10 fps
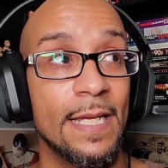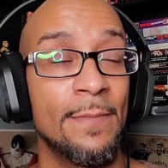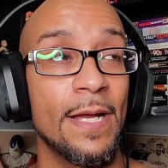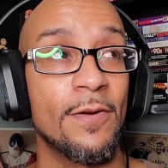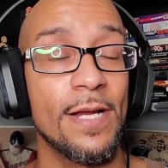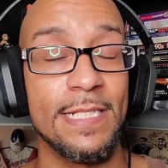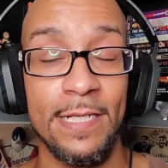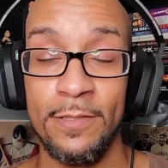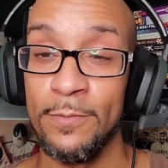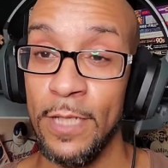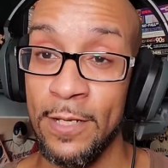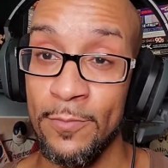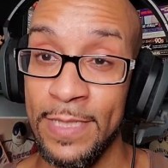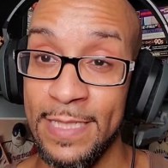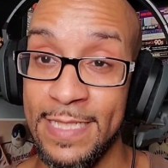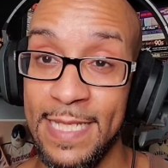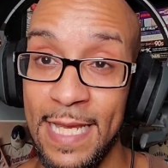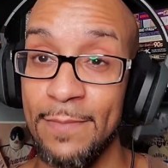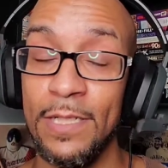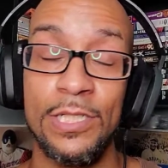and by crazy I don't mean
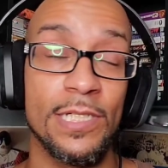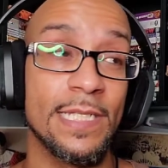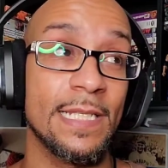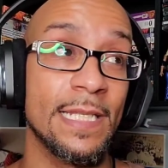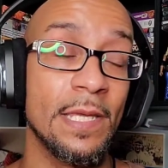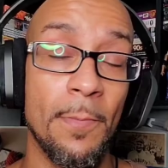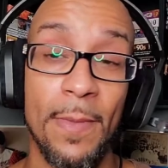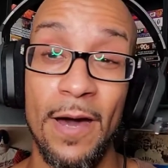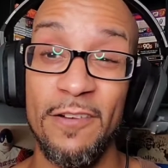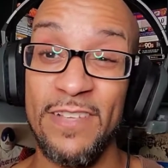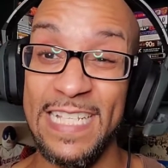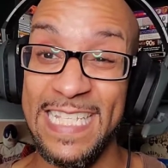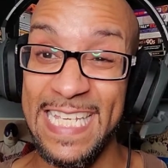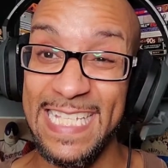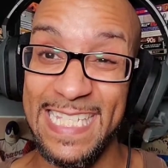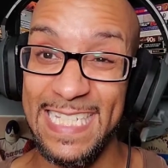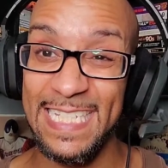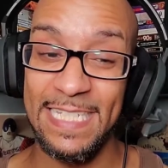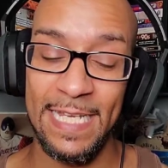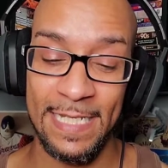insane, but just the amount of
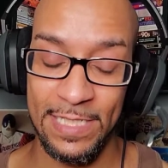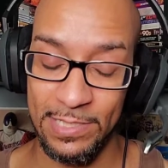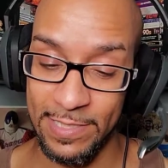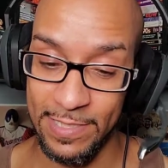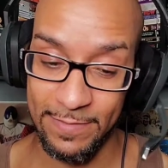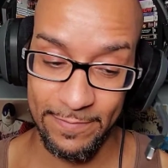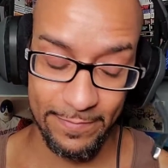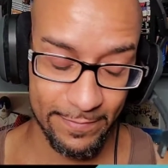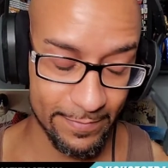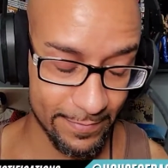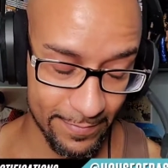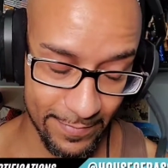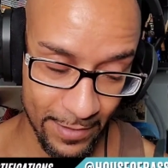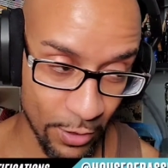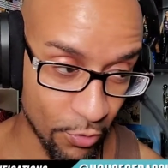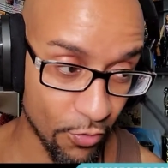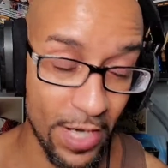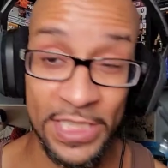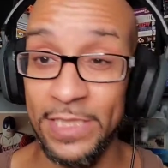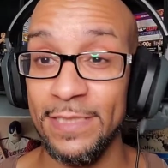intensity and just
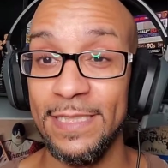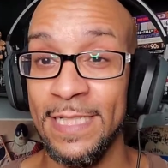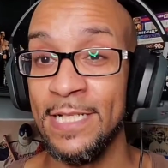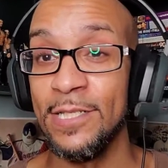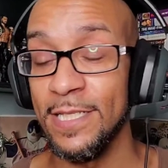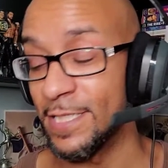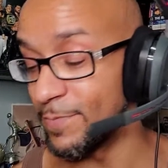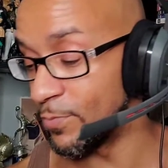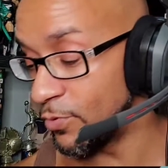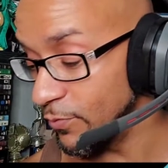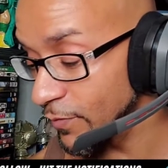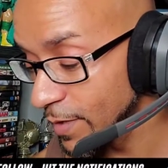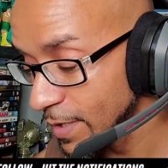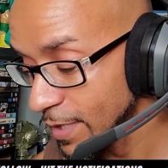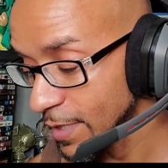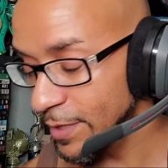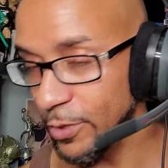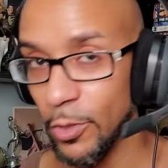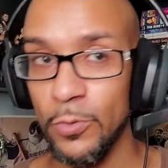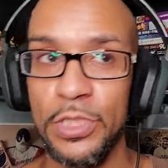aggression into this move.
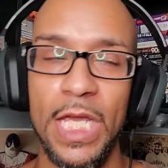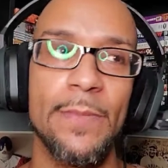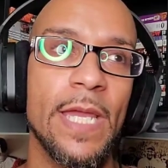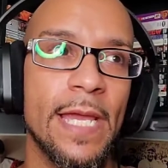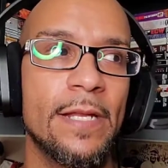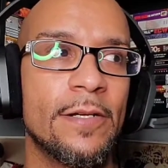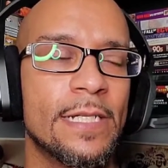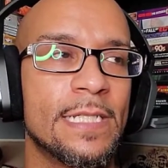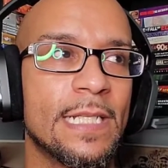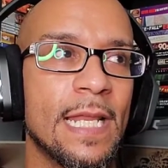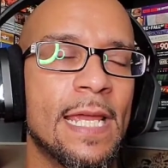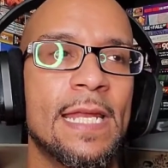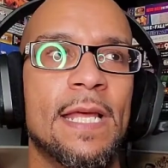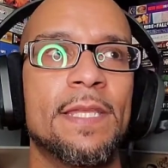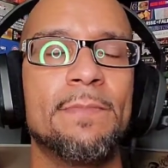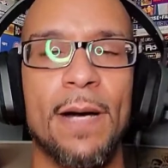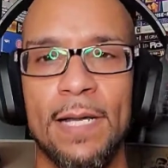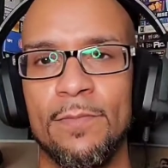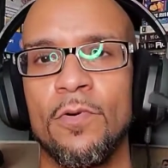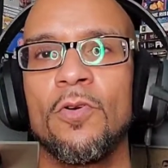So Jamie Hayter is laying on the
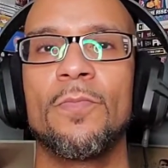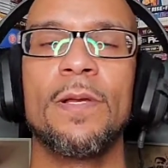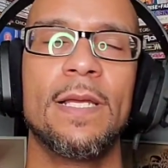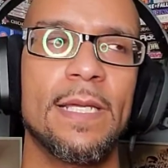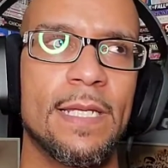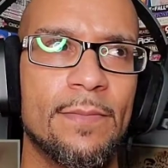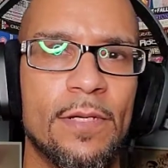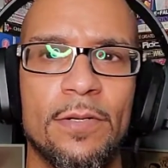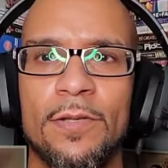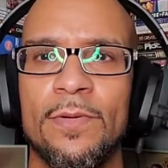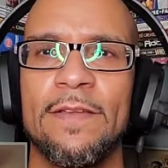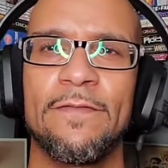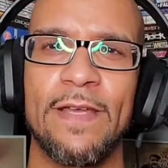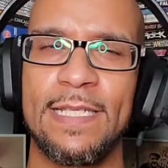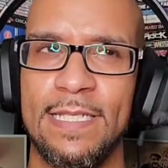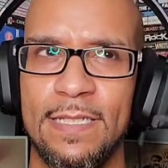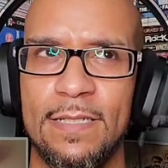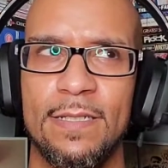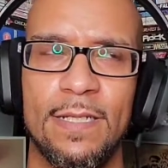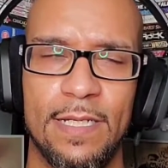bottom rope in the middle of the ring, she's
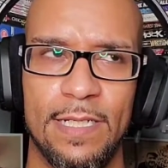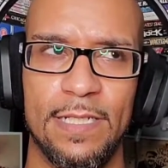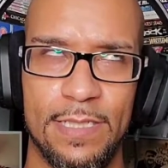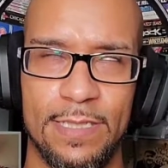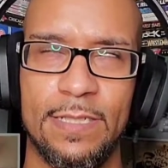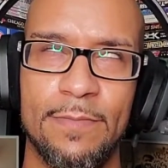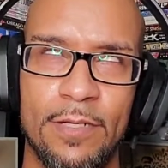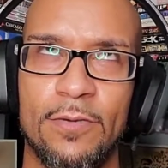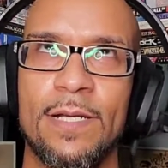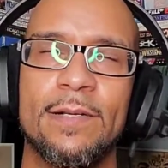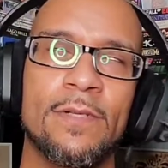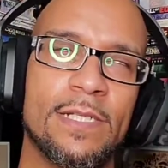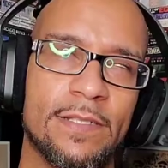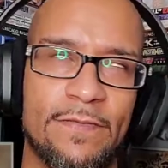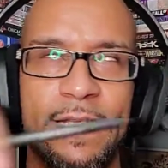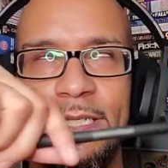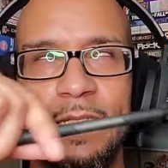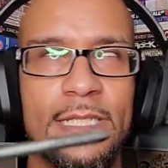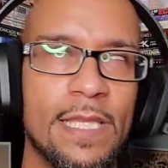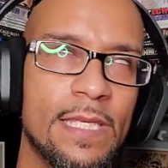in the middle ring, which is
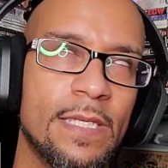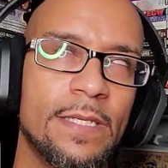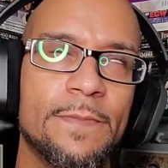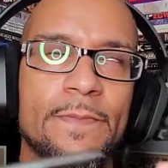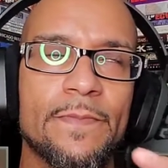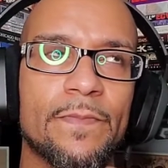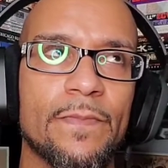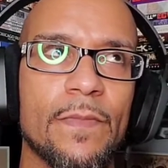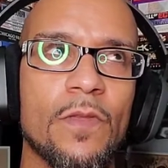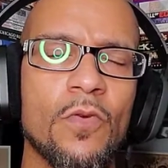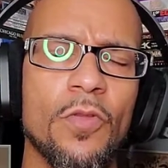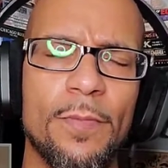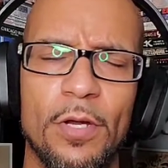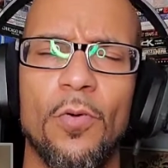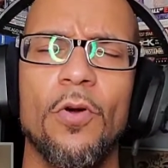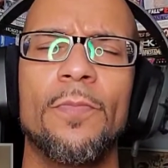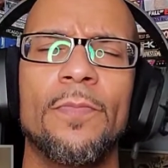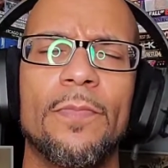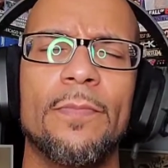facing the middle rope.